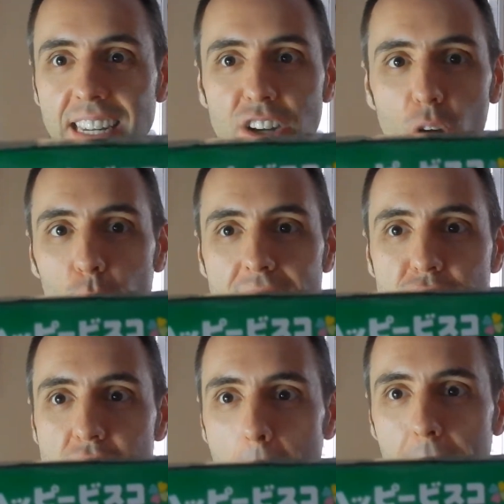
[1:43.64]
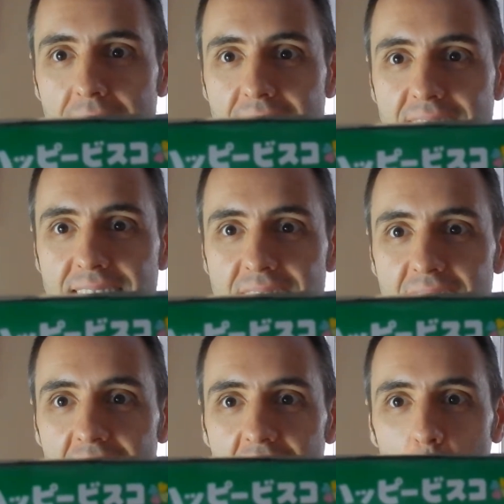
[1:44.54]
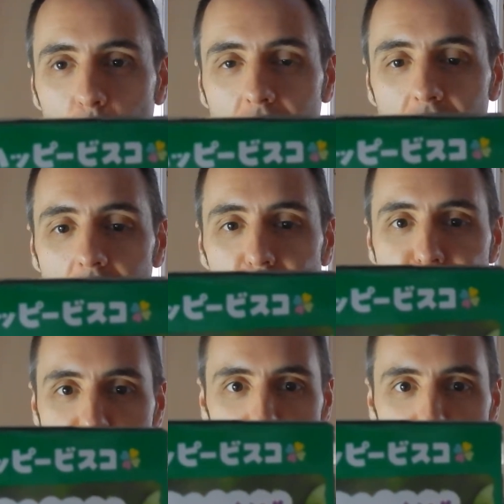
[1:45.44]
Can y'all read Japanese? I would love to